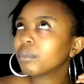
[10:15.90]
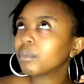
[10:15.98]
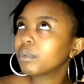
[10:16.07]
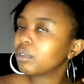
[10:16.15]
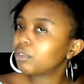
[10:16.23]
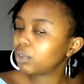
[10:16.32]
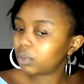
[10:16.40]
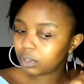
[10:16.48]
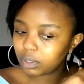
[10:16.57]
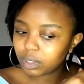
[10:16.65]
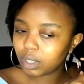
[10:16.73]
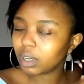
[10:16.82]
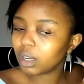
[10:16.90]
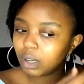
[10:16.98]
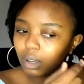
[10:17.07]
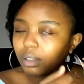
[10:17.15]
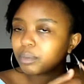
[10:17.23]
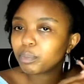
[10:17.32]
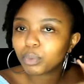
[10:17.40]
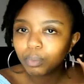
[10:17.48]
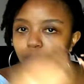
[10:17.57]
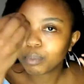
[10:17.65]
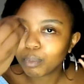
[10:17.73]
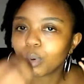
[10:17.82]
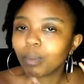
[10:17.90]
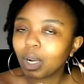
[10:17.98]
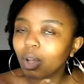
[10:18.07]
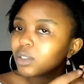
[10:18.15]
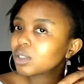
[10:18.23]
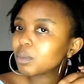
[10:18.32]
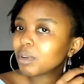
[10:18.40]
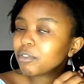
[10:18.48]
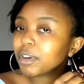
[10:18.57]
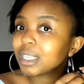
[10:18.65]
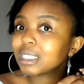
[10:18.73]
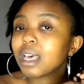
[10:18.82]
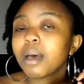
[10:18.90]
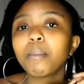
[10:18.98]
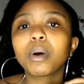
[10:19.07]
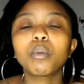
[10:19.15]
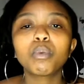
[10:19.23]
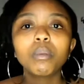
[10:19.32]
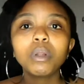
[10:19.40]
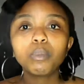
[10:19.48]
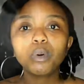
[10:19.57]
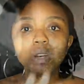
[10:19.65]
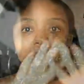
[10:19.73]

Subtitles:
if you can see it. I can't pull my locks to my face, but I'll probably put it